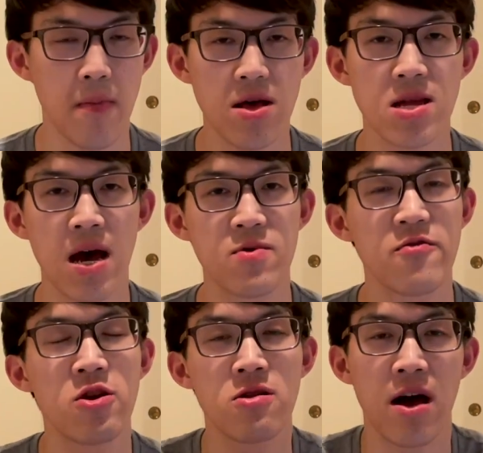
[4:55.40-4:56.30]
by the time you
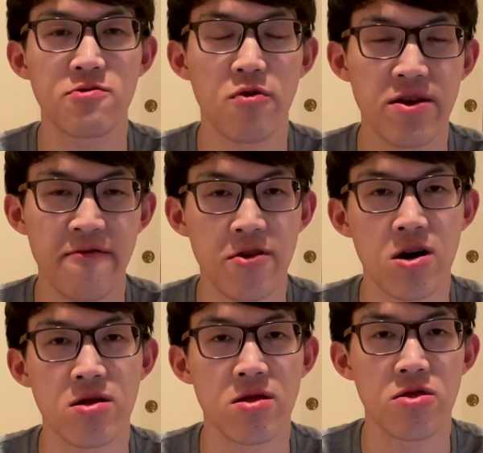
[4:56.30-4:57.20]
realize what you've
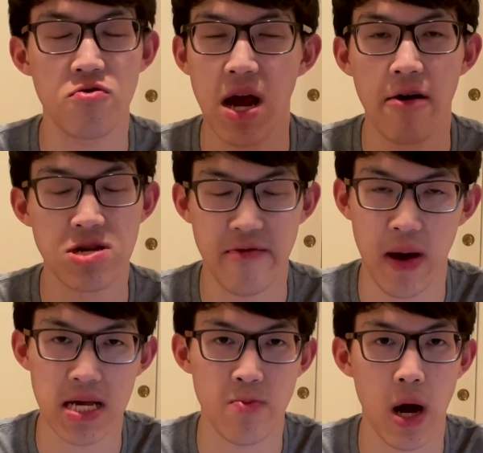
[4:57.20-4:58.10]
done, 3 hours have
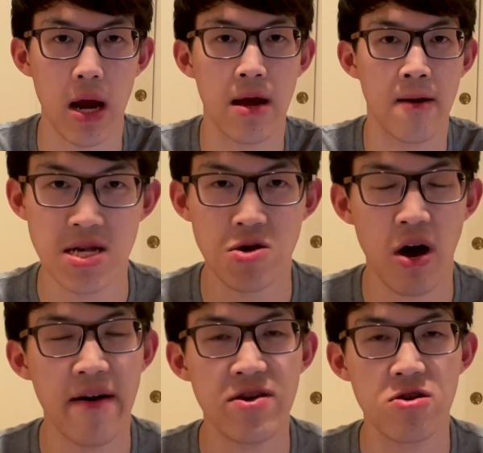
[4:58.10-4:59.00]
passed by. And so
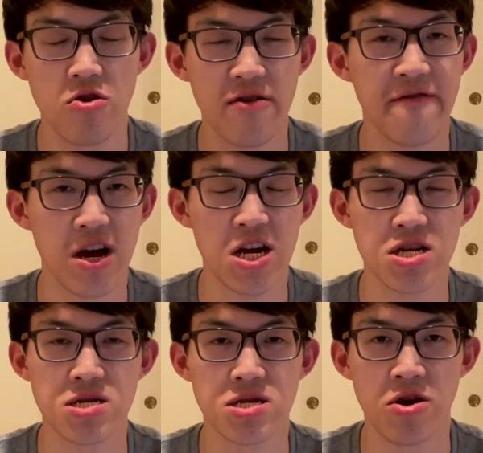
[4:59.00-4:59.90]
having your
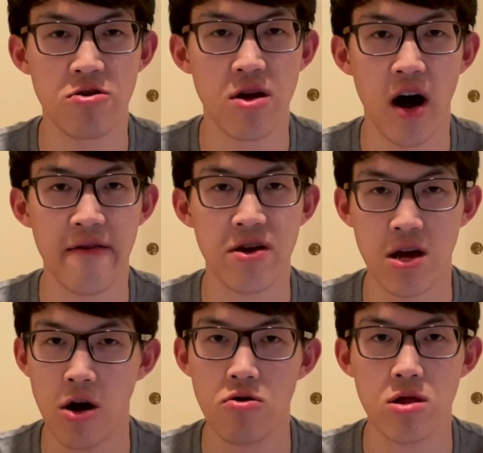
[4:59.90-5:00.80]
notifications turned off can
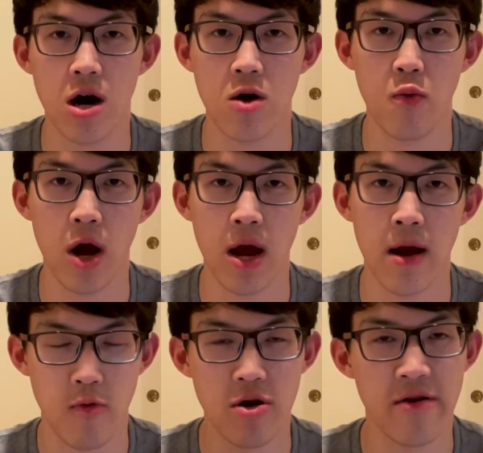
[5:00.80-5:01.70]
go a long way,
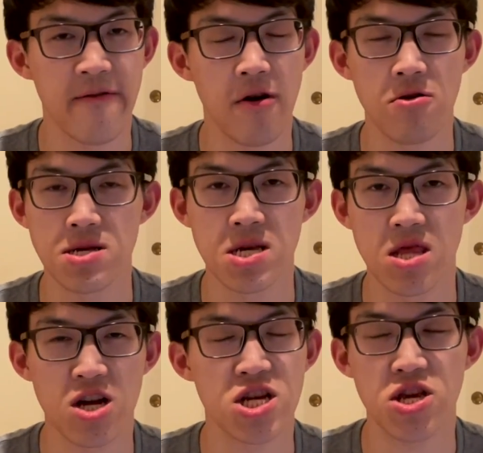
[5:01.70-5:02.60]
where your phone isn't
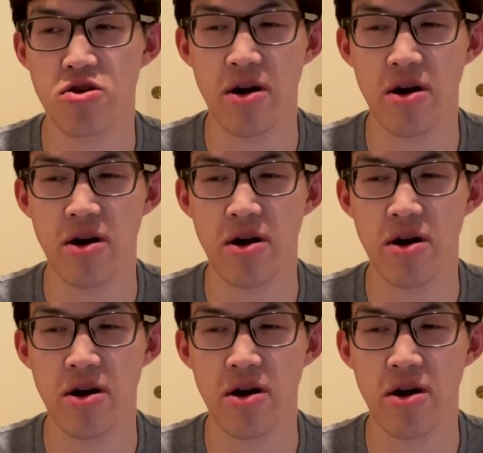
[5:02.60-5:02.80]
nudging you